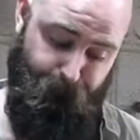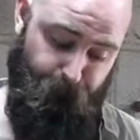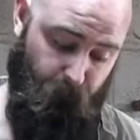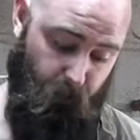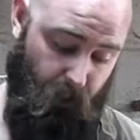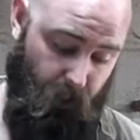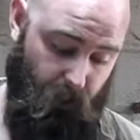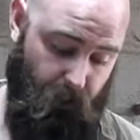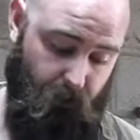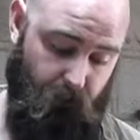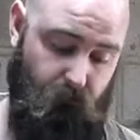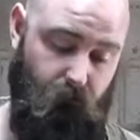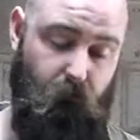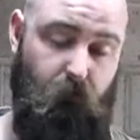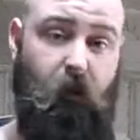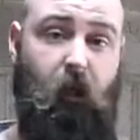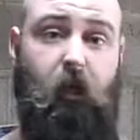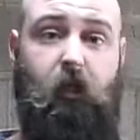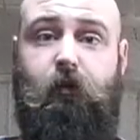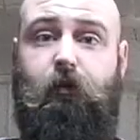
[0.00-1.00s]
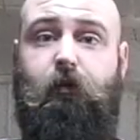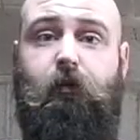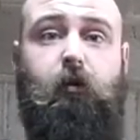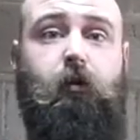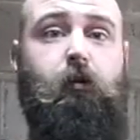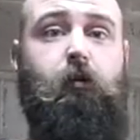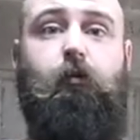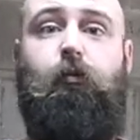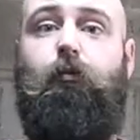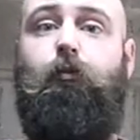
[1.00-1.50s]
Yeah, thanks
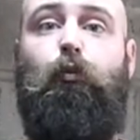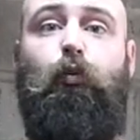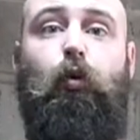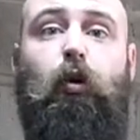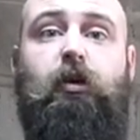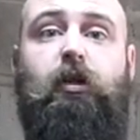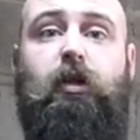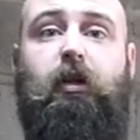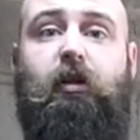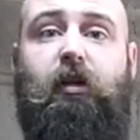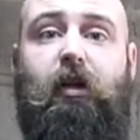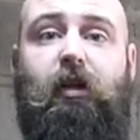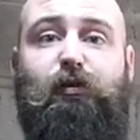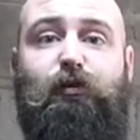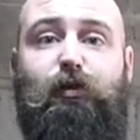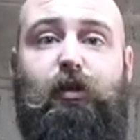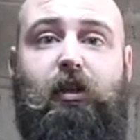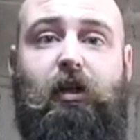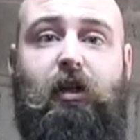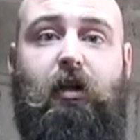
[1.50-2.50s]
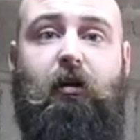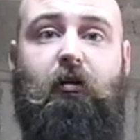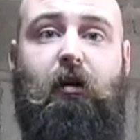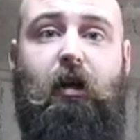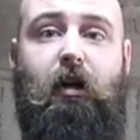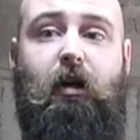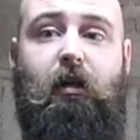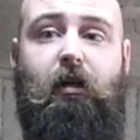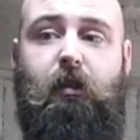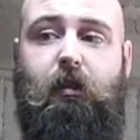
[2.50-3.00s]
for watching. Thanks for sticking
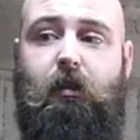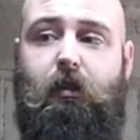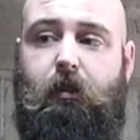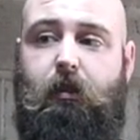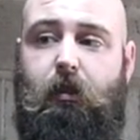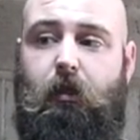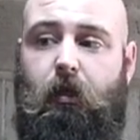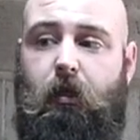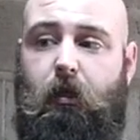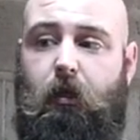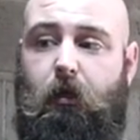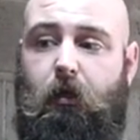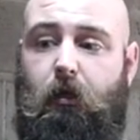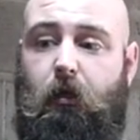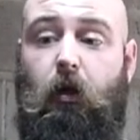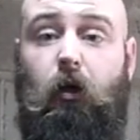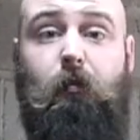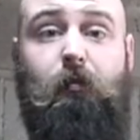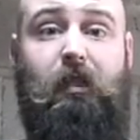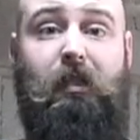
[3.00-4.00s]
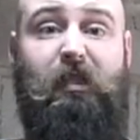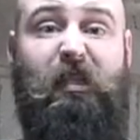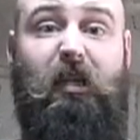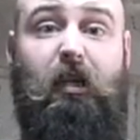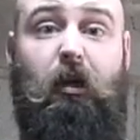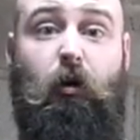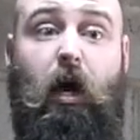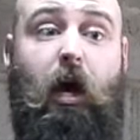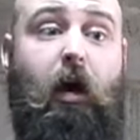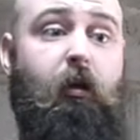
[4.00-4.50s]
around. Hope to see
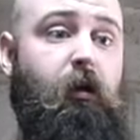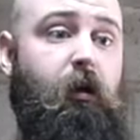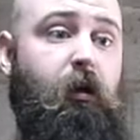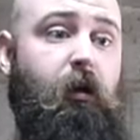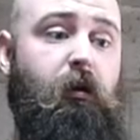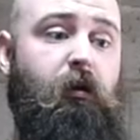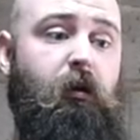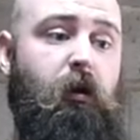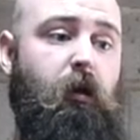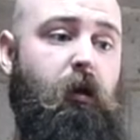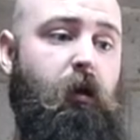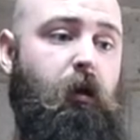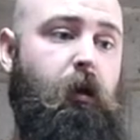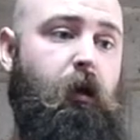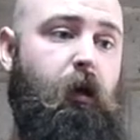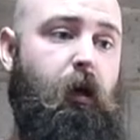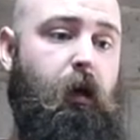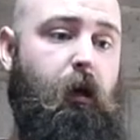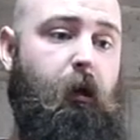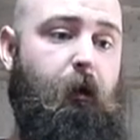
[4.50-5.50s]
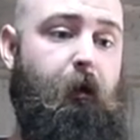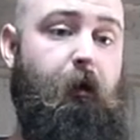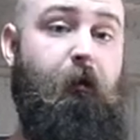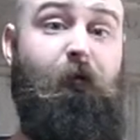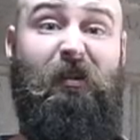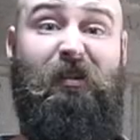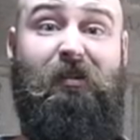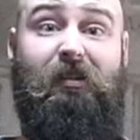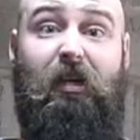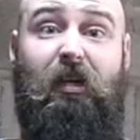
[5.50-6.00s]
you out there. If
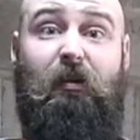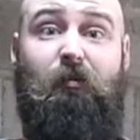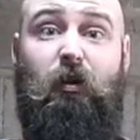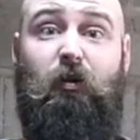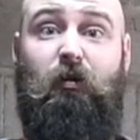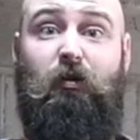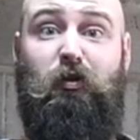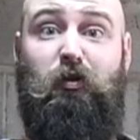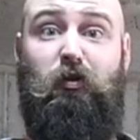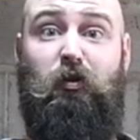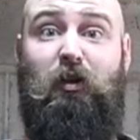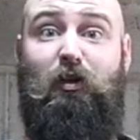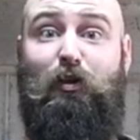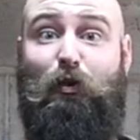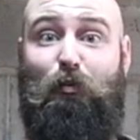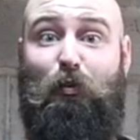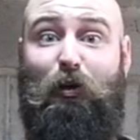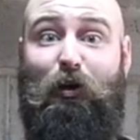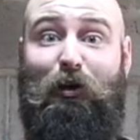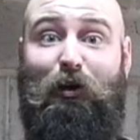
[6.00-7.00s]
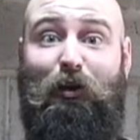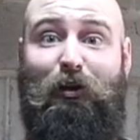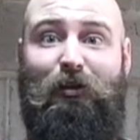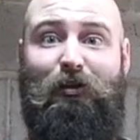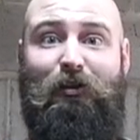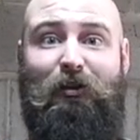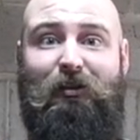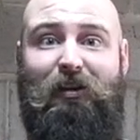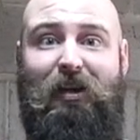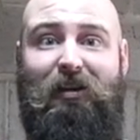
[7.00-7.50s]
you see me on the streets of Perth,
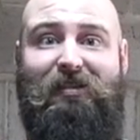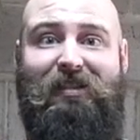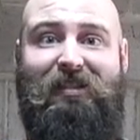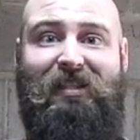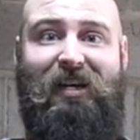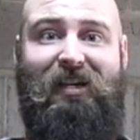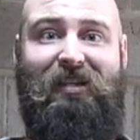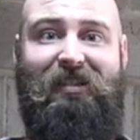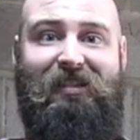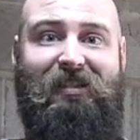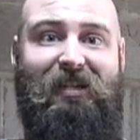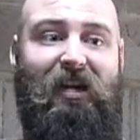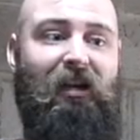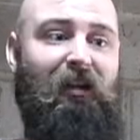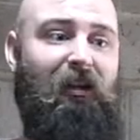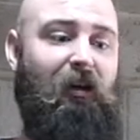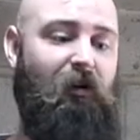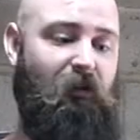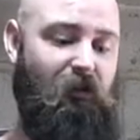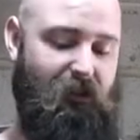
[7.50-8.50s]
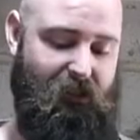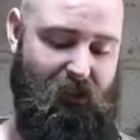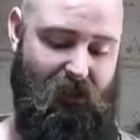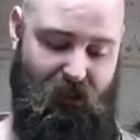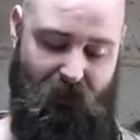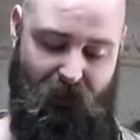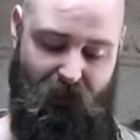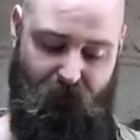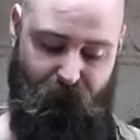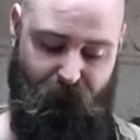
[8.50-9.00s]
don't hesitate to say hello and say
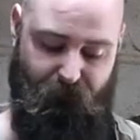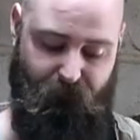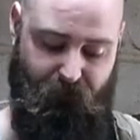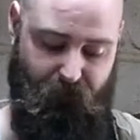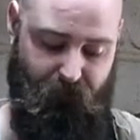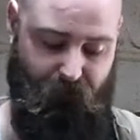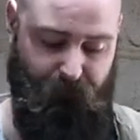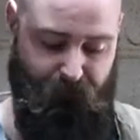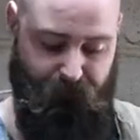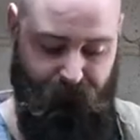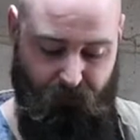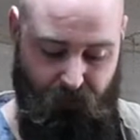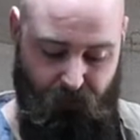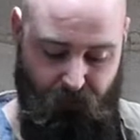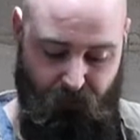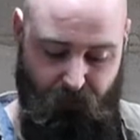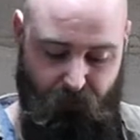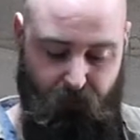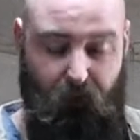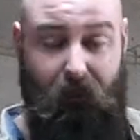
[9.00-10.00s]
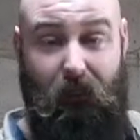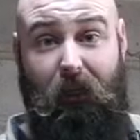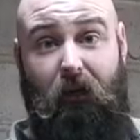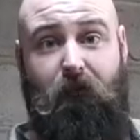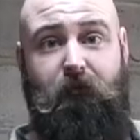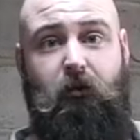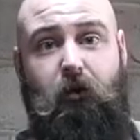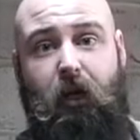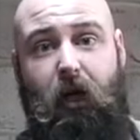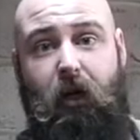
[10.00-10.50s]
that you've
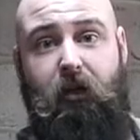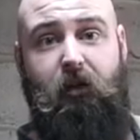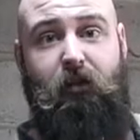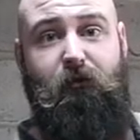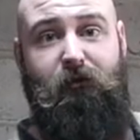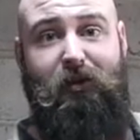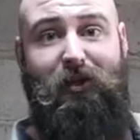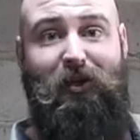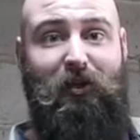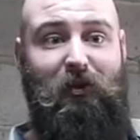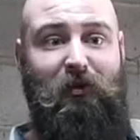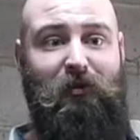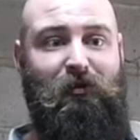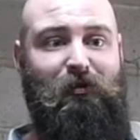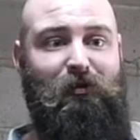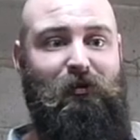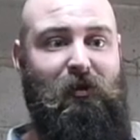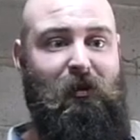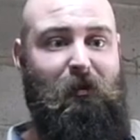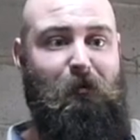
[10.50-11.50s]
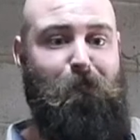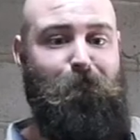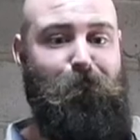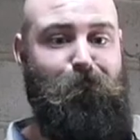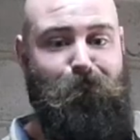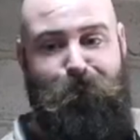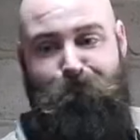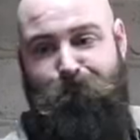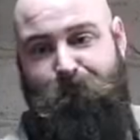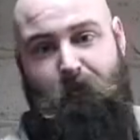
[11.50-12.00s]
loved or hated the videos.
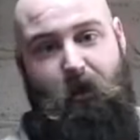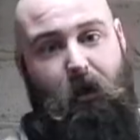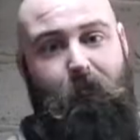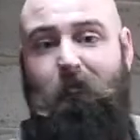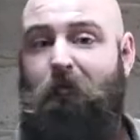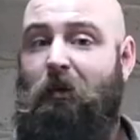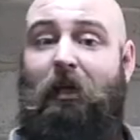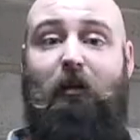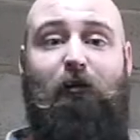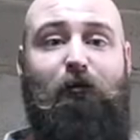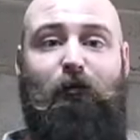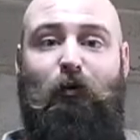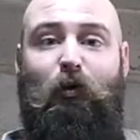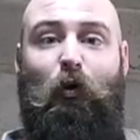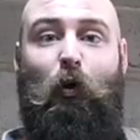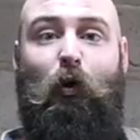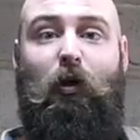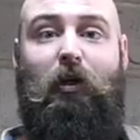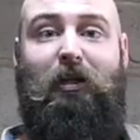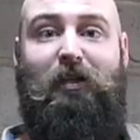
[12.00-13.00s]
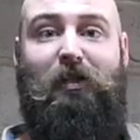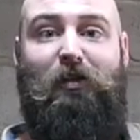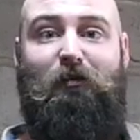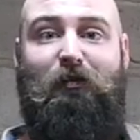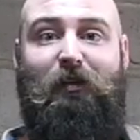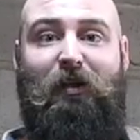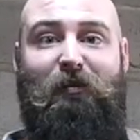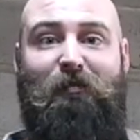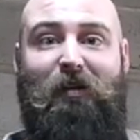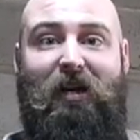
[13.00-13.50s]
I'm here for all kinds of
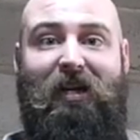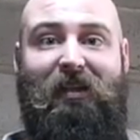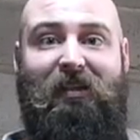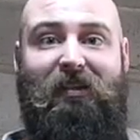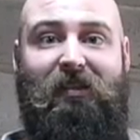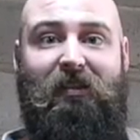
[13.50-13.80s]
feedback.